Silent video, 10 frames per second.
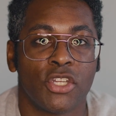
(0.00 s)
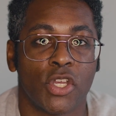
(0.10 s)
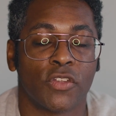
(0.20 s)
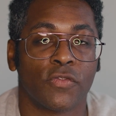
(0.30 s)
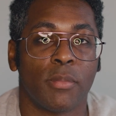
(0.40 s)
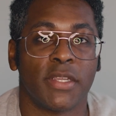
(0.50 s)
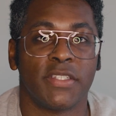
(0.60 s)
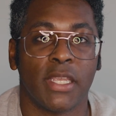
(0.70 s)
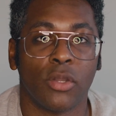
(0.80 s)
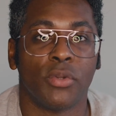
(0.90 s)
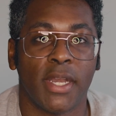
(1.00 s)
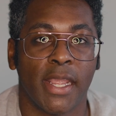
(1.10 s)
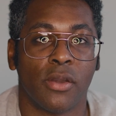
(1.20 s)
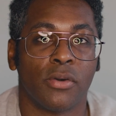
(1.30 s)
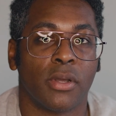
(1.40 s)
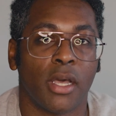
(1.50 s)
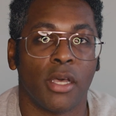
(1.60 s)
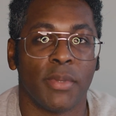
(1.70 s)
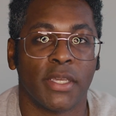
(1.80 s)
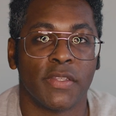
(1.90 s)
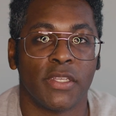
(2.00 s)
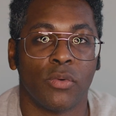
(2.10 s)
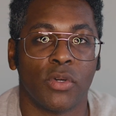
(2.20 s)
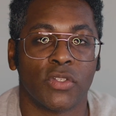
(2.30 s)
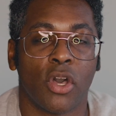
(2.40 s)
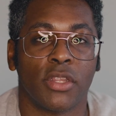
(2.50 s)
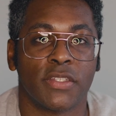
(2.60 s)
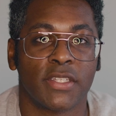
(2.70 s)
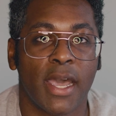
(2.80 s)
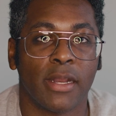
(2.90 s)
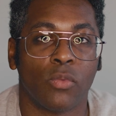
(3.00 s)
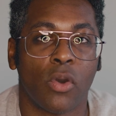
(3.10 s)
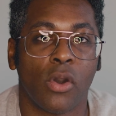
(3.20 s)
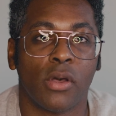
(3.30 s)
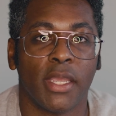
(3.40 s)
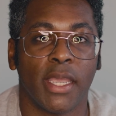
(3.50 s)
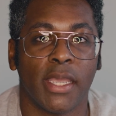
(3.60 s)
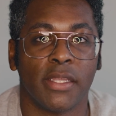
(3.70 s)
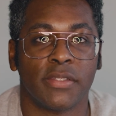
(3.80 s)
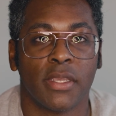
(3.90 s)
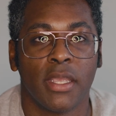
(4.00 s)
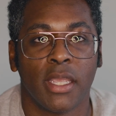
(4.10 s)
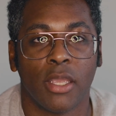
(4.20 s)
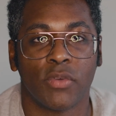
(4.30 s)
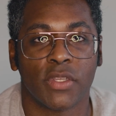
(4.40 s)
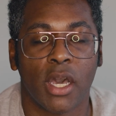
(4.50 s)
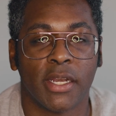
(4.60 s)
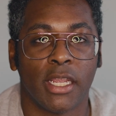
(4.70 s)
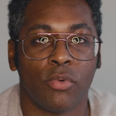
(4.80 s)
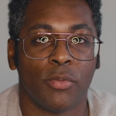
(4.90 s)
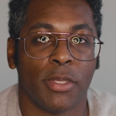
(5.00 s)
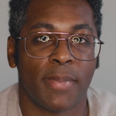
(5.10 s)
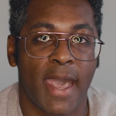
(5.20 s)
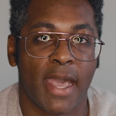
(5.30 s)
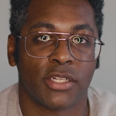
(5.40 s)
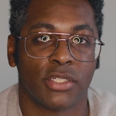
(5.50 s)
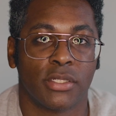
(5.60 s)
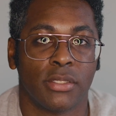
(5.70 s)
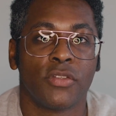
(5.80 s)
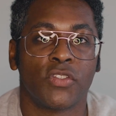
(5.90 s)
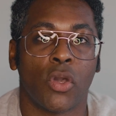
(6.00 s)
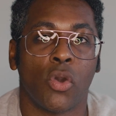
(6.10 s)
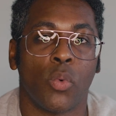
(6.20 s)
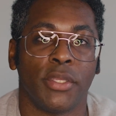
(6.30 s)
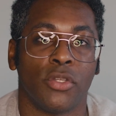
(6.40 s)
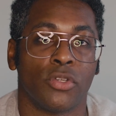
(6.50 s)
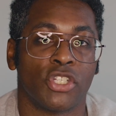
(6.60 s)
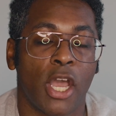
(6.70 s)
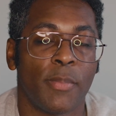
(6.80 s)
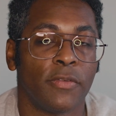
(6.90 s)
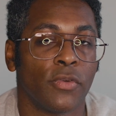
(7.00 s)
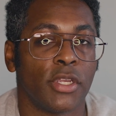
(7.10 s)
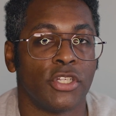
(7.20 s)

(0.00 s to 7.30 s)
just from a single nail because it was on the sidewall and it was unable to be patched. So when you're shopping for